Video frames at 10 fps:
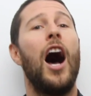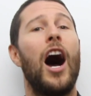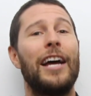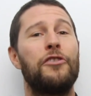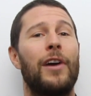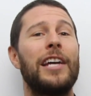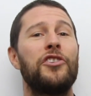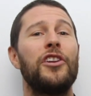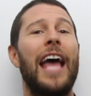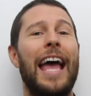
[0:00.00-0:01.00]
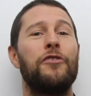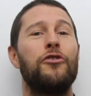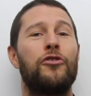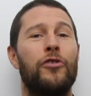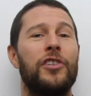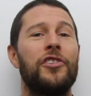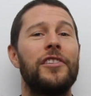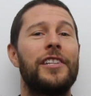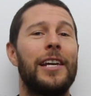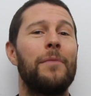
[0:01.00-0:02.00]
Hydration and
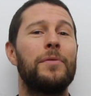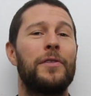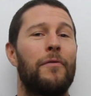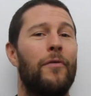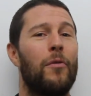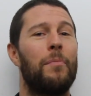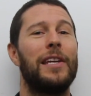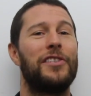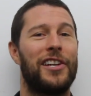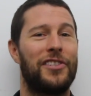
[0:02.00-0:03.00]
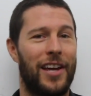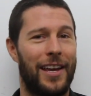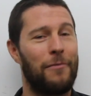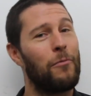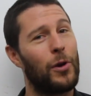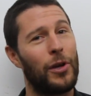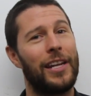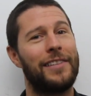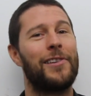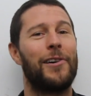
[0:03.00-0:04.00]
nutrition tips for BJJ. What you
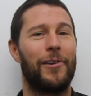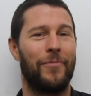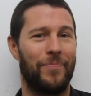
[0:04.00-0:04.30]
need to know.